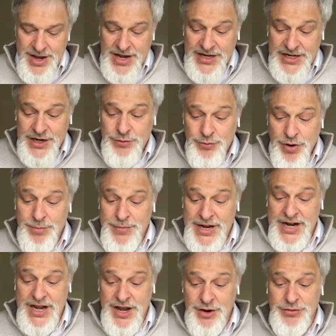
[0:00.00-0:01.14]
He didn't want me
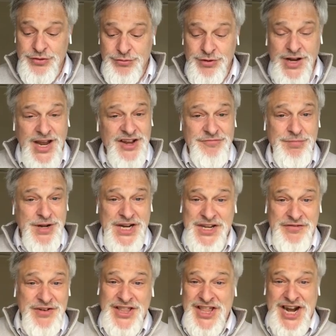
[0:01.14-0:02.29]
to go through life
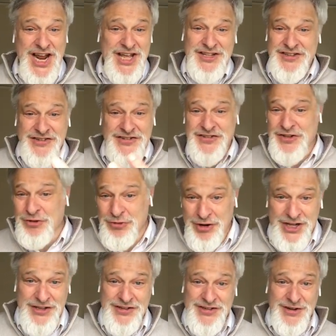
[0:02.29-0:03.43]
believing that I had
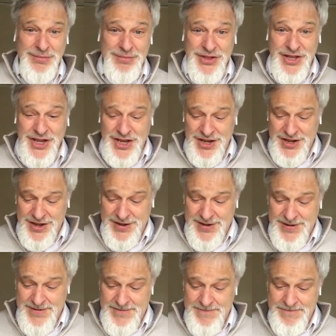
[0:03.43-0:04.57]
stolen something.
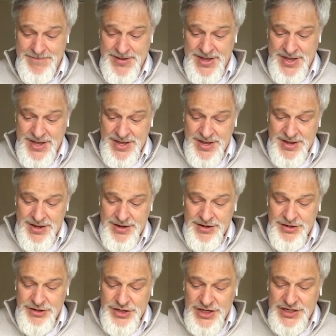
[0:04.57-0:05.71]

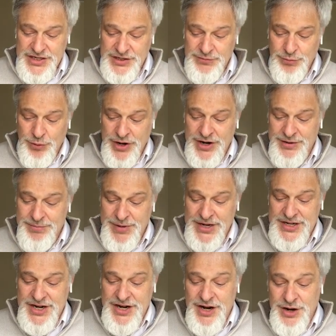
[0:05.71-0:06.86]
Jesus wanted me
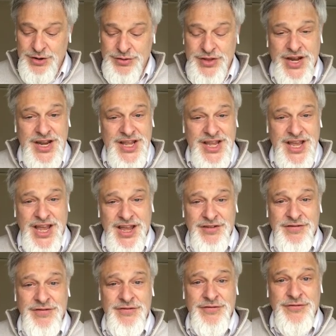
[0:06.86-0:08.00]
to know that he
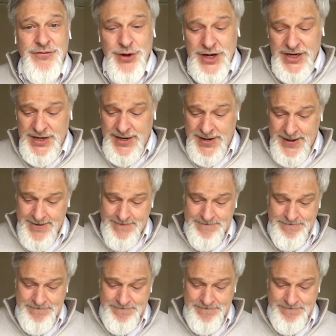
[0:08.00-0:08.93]
gave freely."